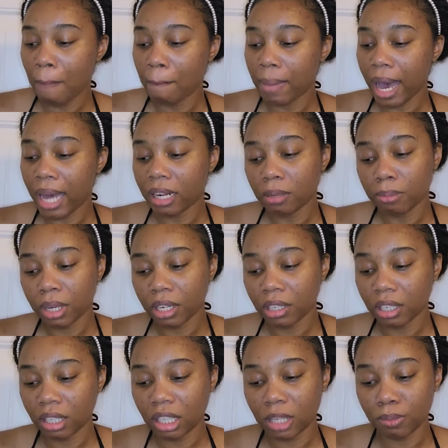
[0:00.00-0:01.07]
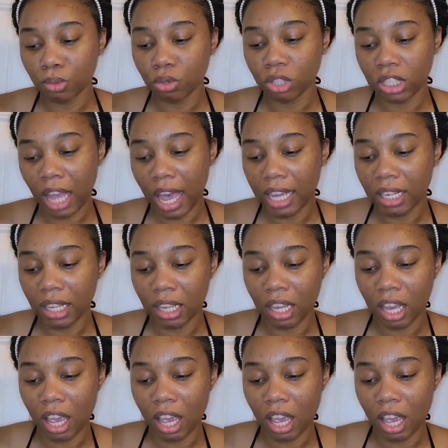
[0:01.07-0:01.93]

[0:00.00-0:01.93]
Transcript: body butter to keep you shining,